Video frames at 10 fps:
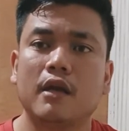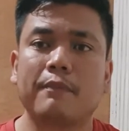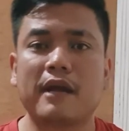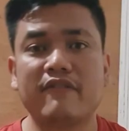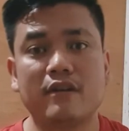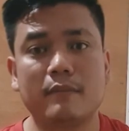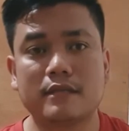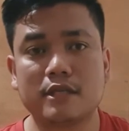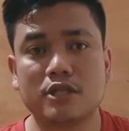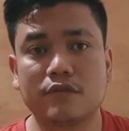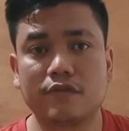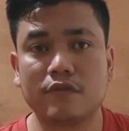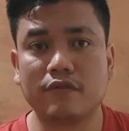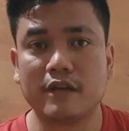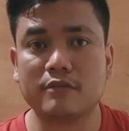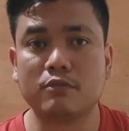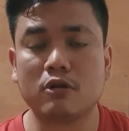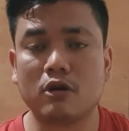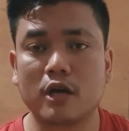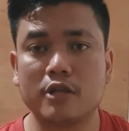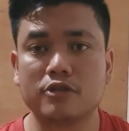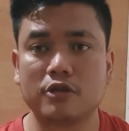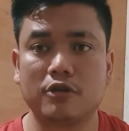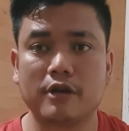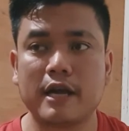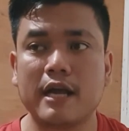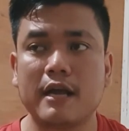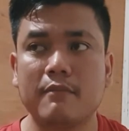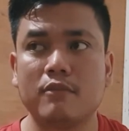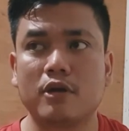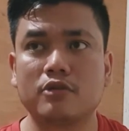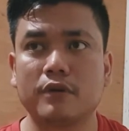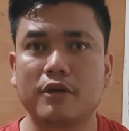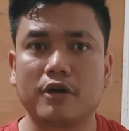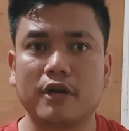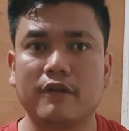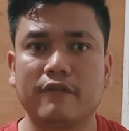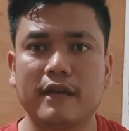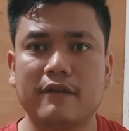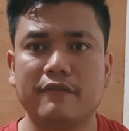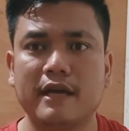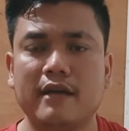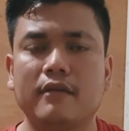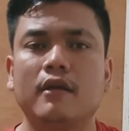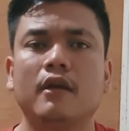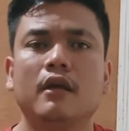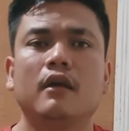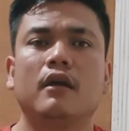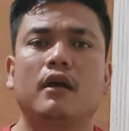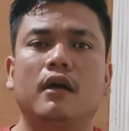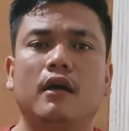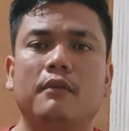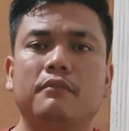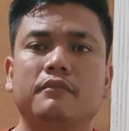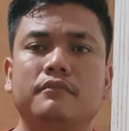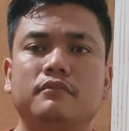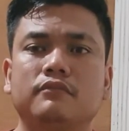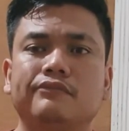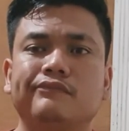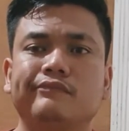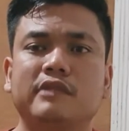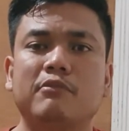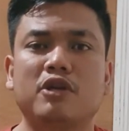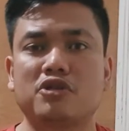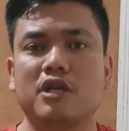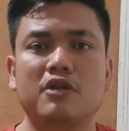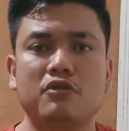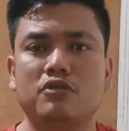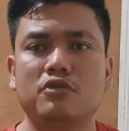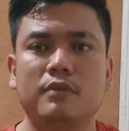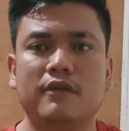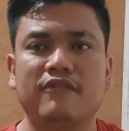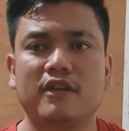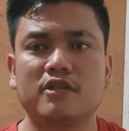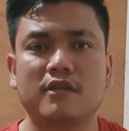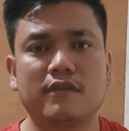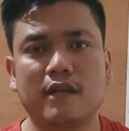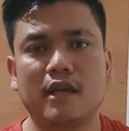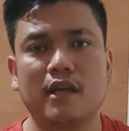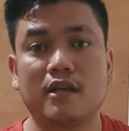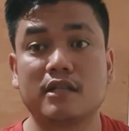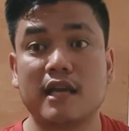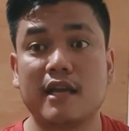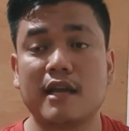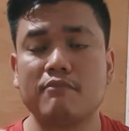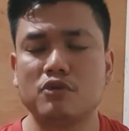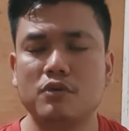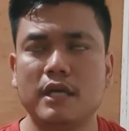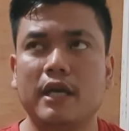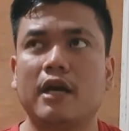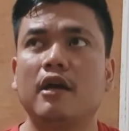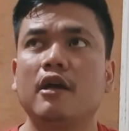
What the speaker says: private message through Facebook or Instagram or Twitter if you have that. I'm not sure in YouTube if it's a thing, because I am new here,